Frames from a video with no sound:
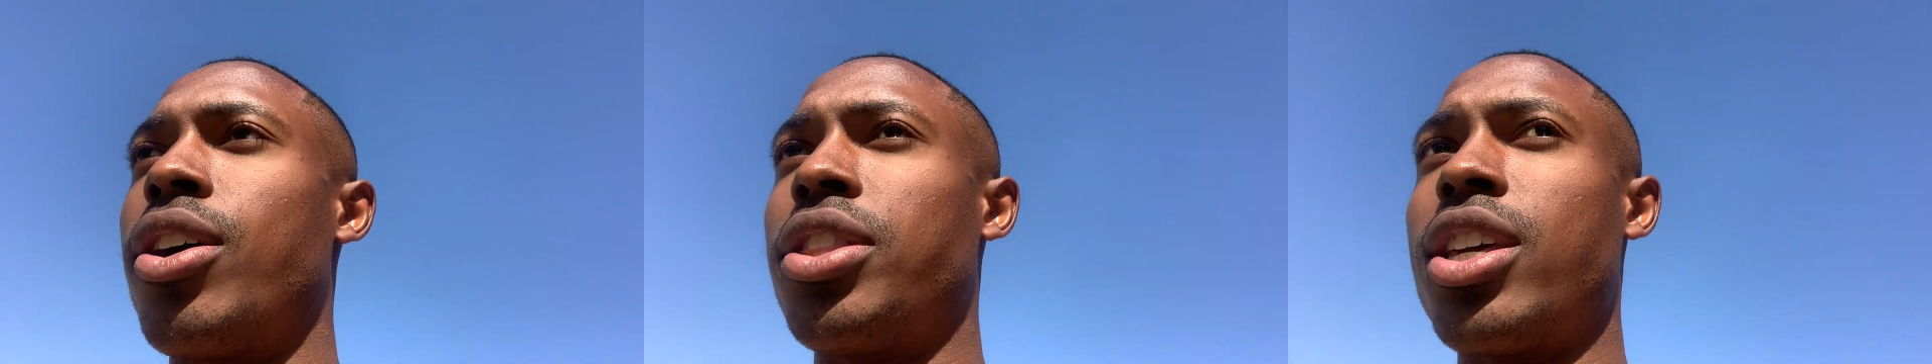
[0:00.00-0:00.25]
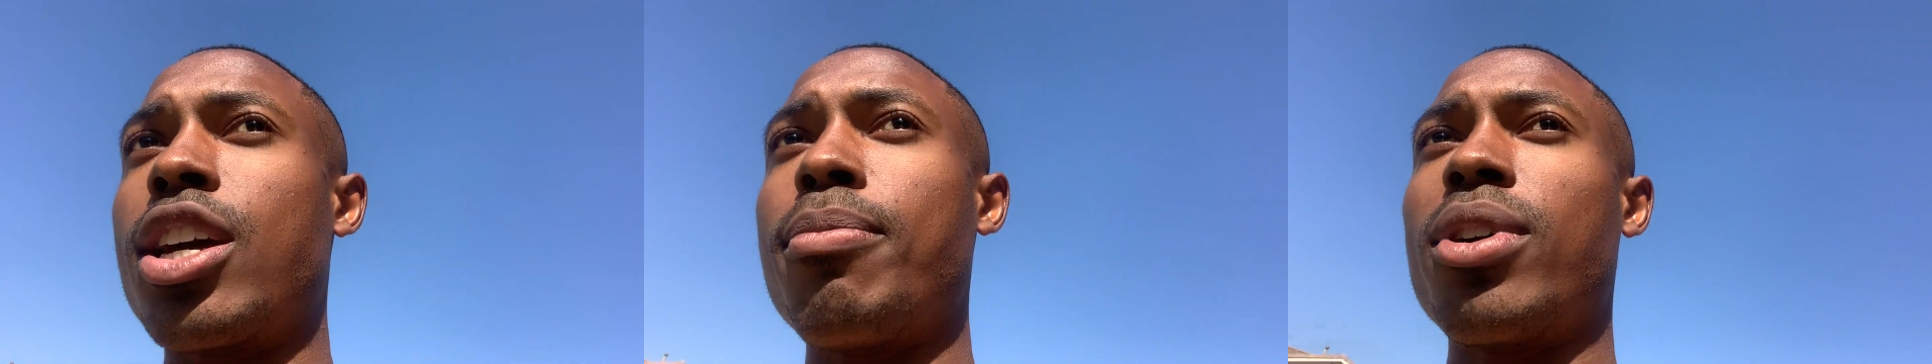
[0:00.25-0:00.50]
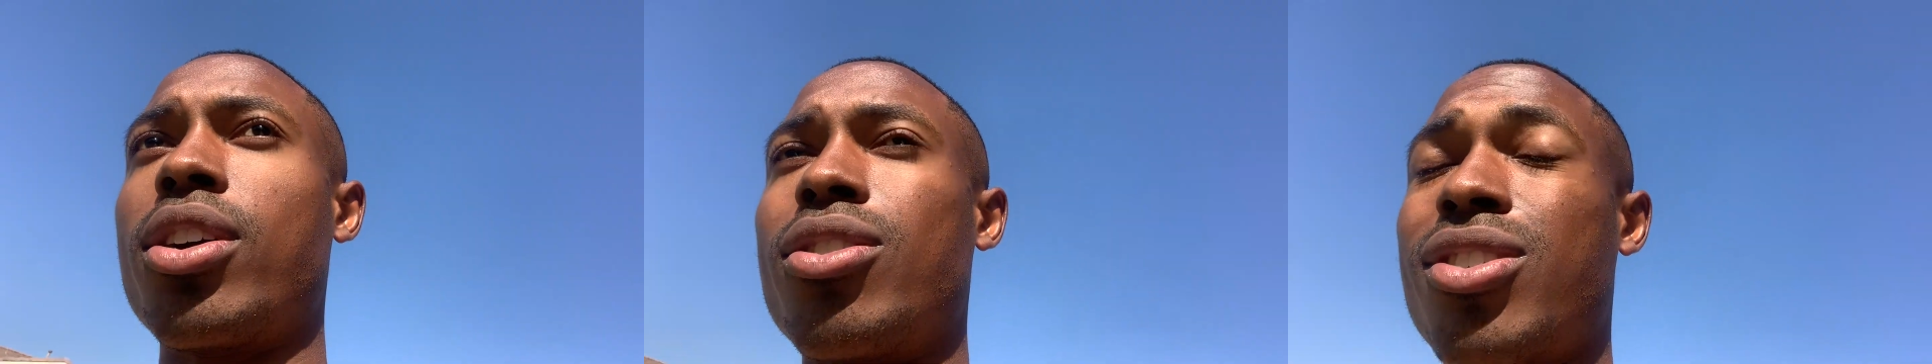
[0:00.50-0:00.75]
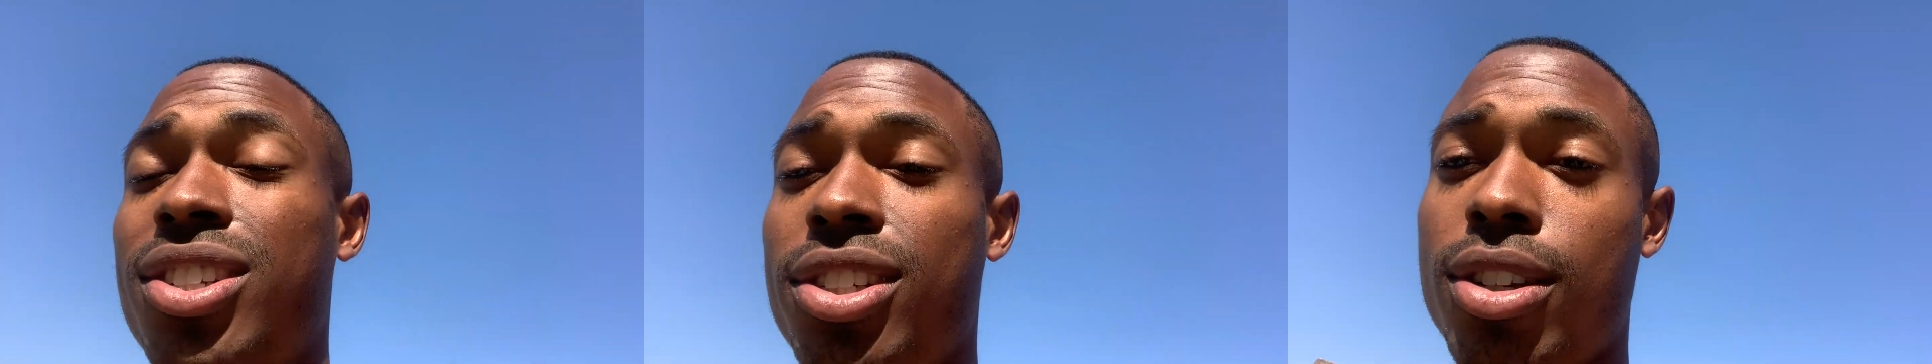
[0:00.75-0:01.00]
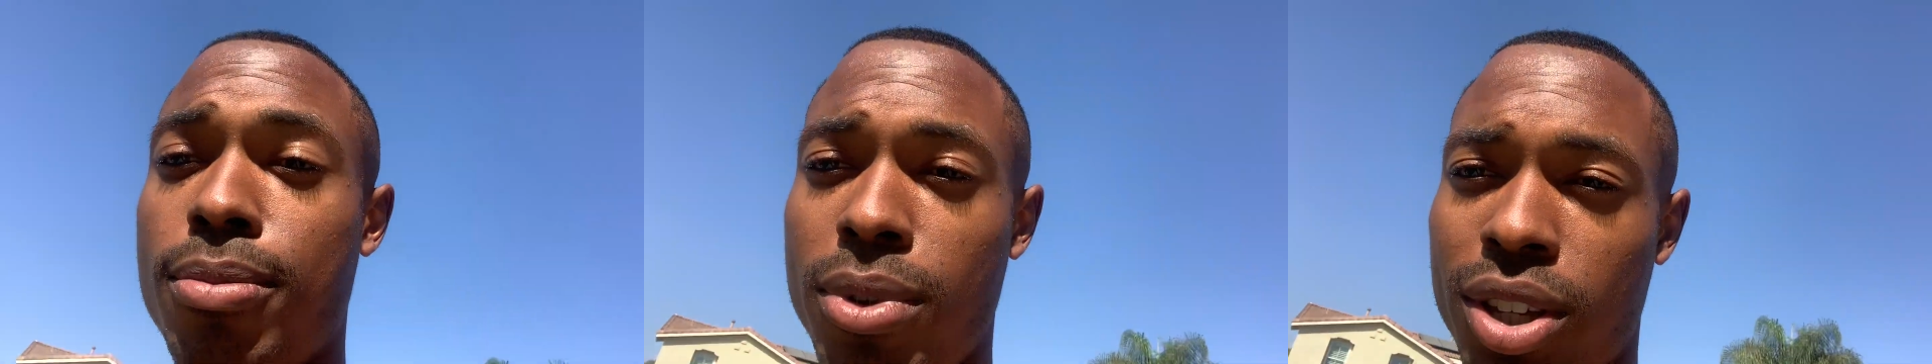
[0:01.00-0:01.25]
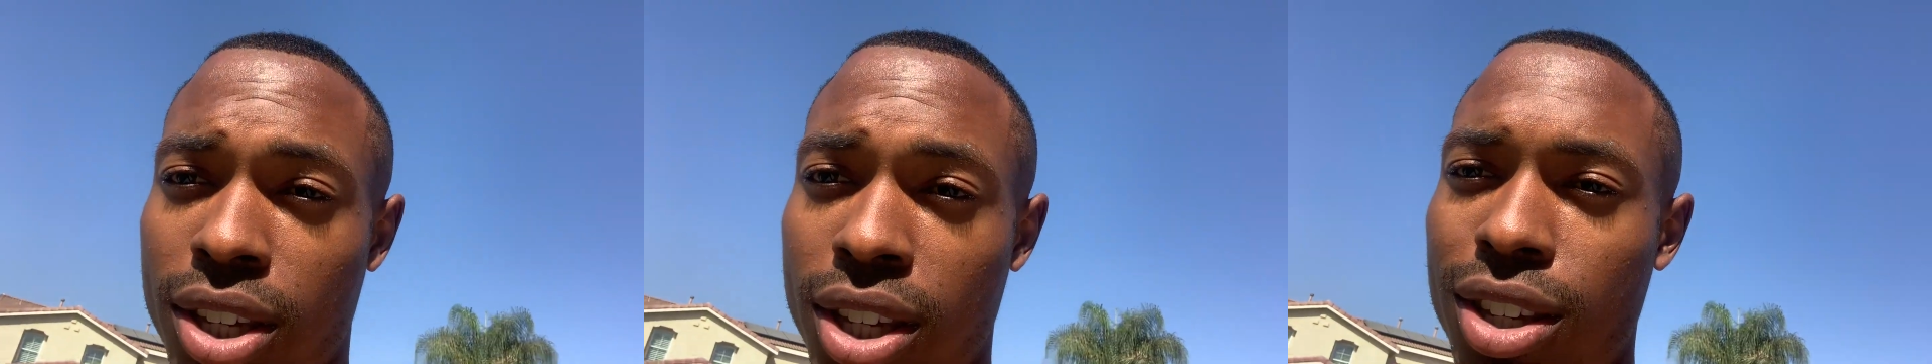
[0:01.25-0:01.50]
I think I'm gonna go get something
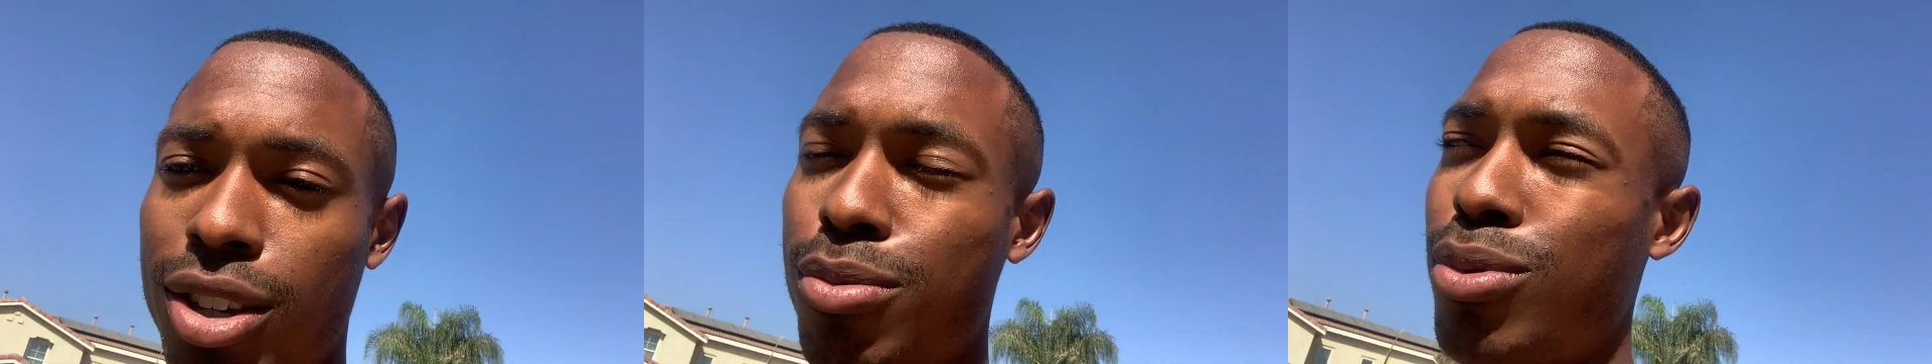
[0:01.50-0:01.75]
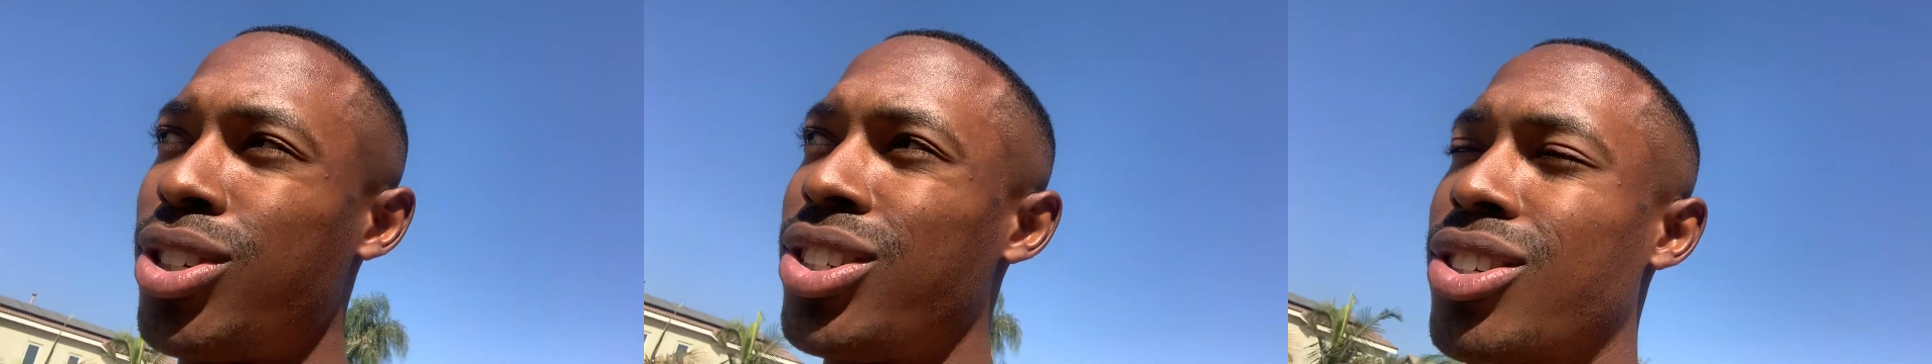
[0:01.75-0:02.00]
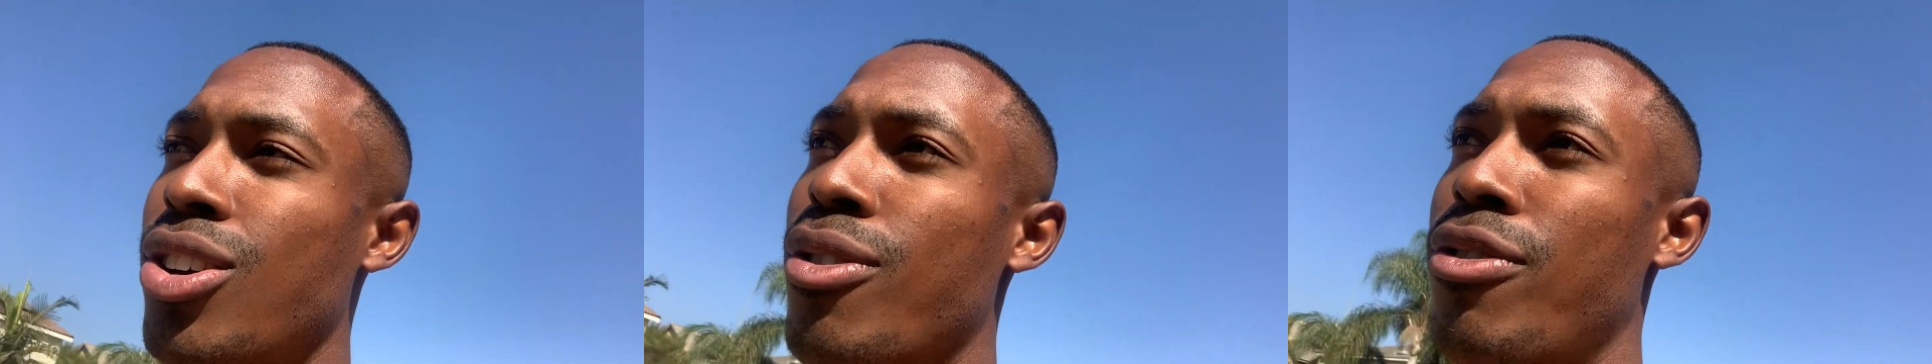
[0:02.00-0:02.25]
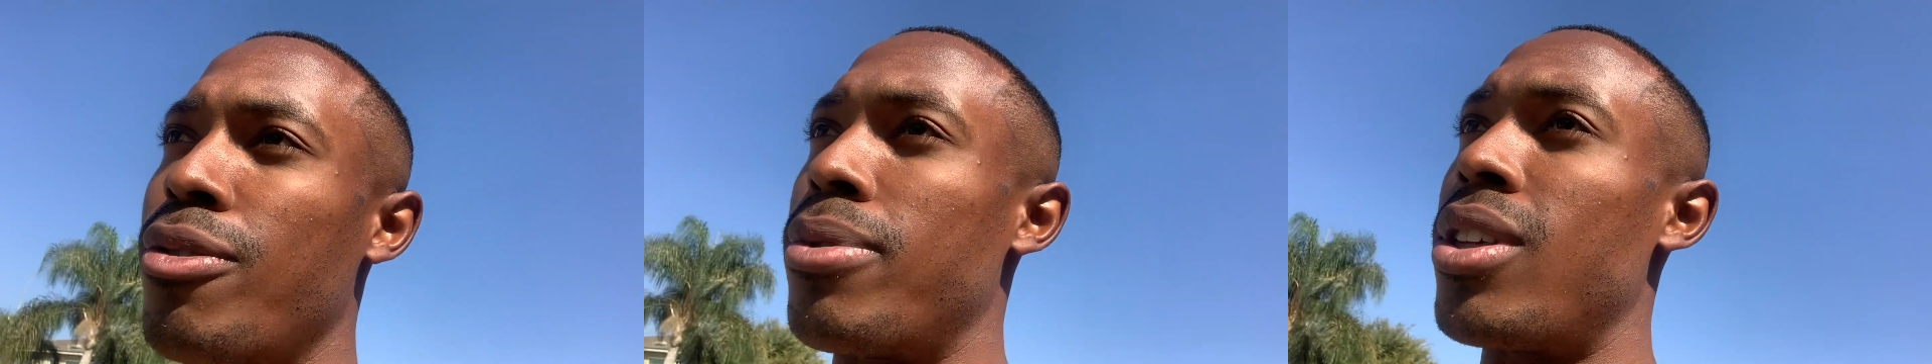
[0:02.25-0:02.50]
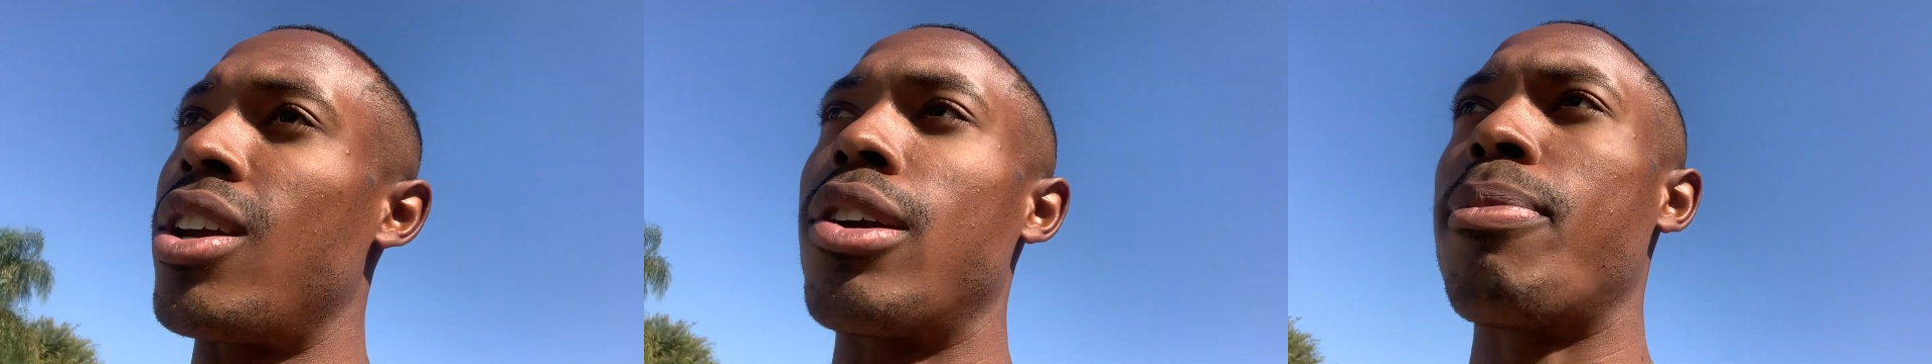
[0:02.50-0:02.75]
to eat and we'll just go from there.